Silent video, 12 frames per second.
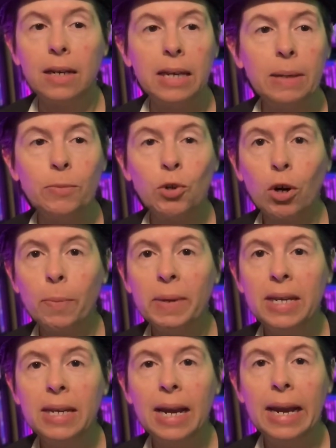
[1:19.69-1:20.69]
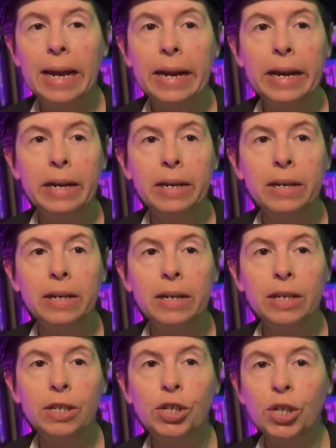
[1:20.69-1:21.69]
Kim Darby and
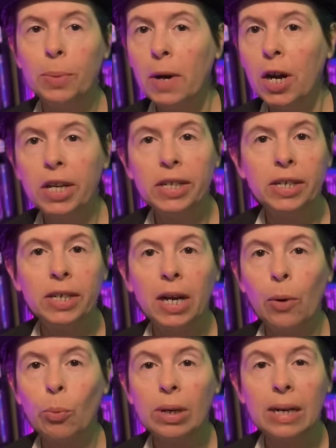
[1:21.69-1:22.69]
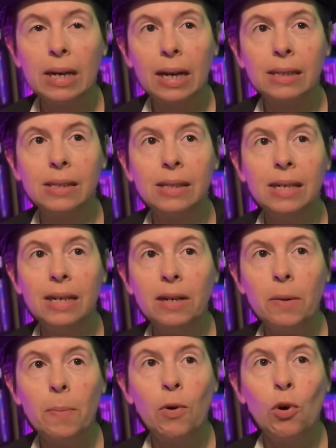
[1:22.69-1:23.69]
Jim Hutton, I really liked
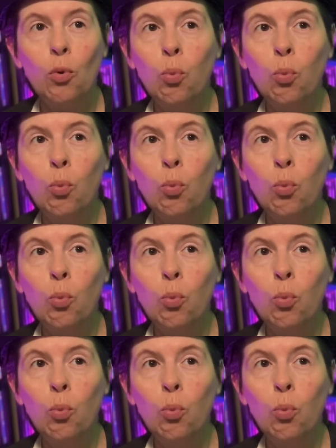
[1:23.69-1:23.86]
them.